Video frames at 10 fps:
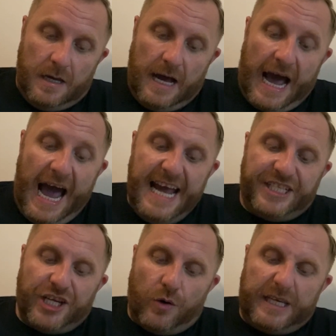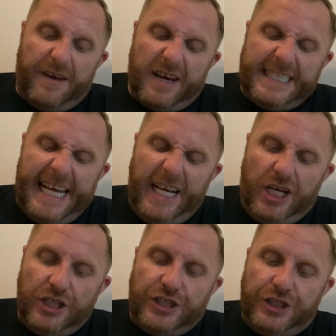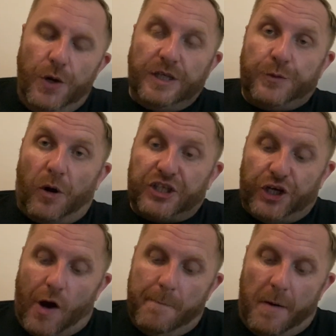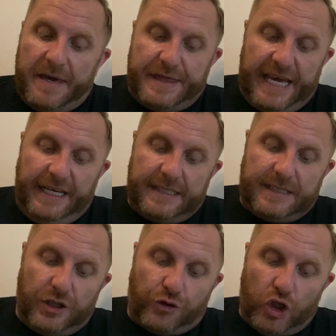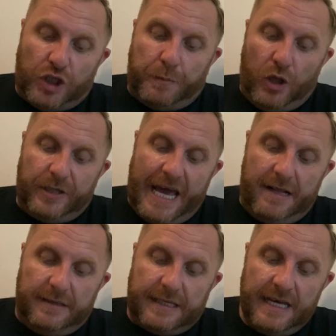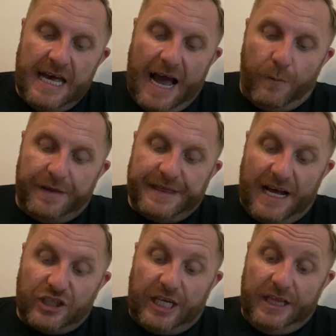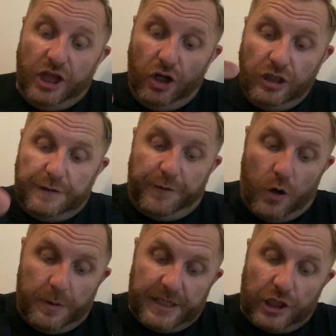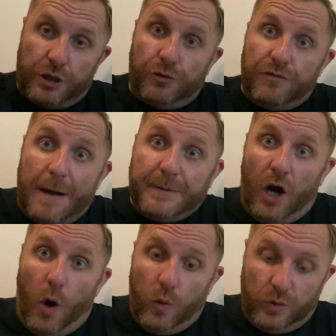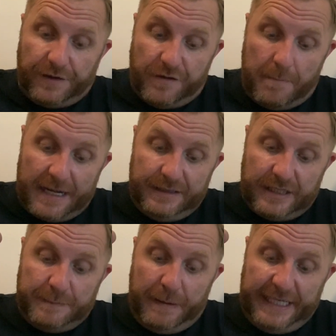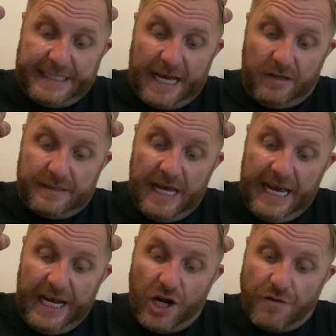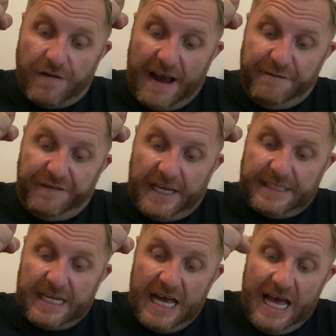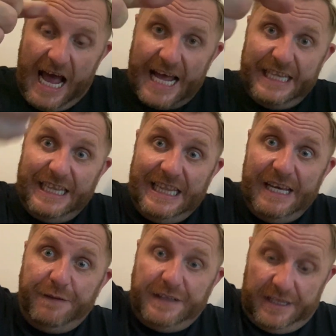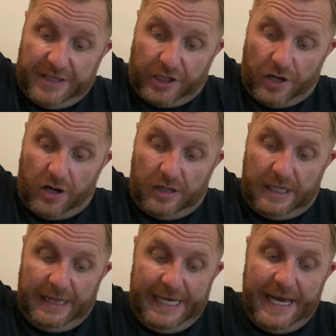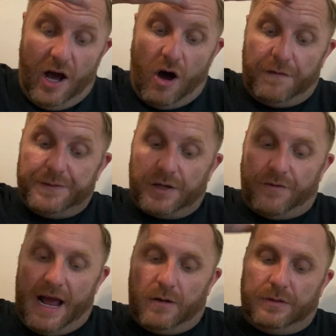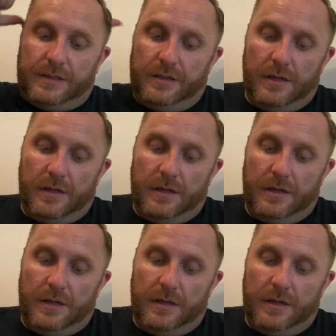I don't give a tinker's toot what your mummy thinks, the Trunchbull yelled, and with that she lunged forward and grabbed hold of Amanda's pigtails in her right fist and lifted the girl clear off the ground.